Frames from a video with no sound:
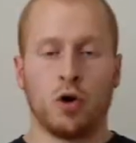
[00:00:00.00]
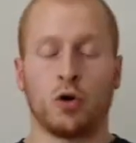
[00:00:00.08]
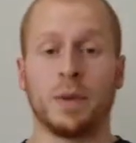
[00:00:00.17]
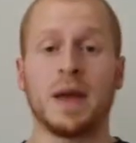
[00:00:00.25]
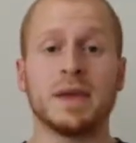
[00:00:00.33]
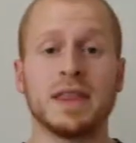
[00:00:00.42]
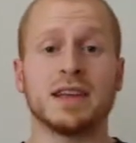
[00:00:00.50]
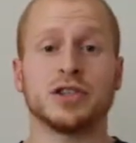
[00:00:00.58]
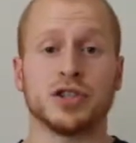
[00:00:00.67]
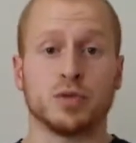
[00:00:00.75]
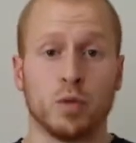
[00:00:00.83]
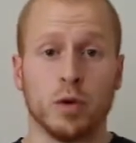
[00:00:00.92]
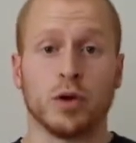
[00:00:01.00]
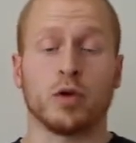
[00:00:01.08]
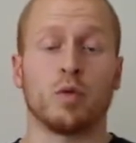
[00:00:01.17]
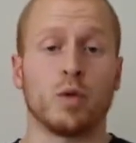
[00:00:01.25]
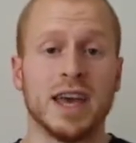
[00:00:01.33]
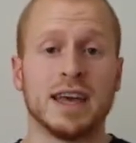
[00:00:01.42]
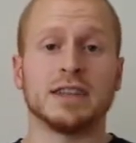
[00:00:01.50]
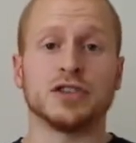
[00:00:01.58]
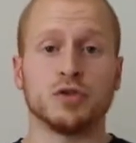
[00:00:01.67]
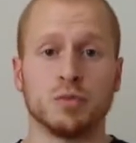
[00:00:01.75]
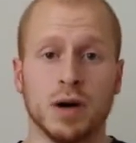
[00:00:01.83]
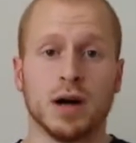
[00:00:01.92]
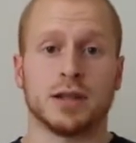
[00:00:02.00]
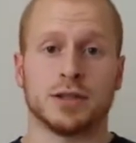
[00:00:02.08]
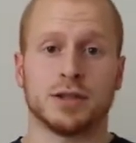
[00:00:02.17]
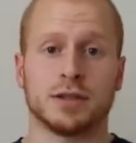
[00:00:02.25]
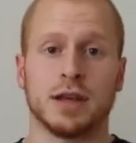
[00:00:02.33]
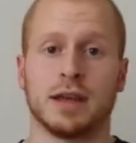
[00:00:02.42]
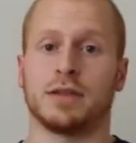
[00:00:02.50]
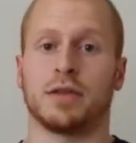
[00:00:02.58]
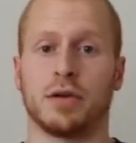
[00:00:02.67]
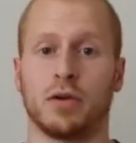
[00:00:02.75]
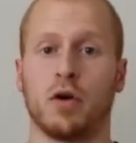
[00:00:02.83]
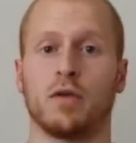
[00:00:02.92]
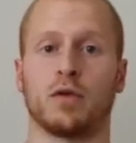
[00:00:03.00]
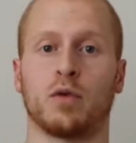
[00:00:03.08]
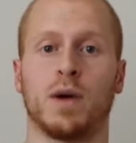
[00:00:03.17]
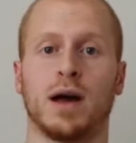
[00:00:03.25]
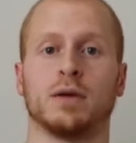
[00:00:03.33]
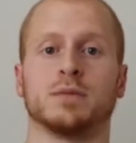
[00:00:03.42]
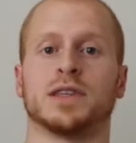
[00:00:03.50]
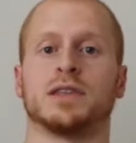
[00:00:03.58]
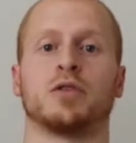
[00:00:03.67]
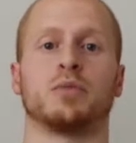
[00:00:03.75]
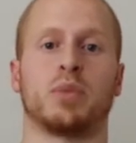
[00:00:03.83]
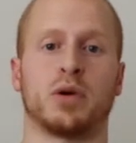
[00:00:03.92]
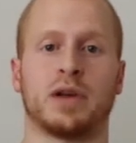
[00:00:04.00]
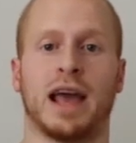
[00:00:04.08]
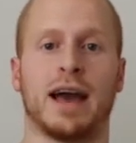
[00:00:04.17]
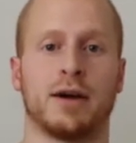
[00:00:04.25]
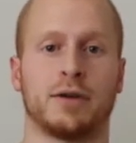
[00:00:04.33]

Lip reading: Or maybe they just work way too much and they're overwhelmed and they're burnt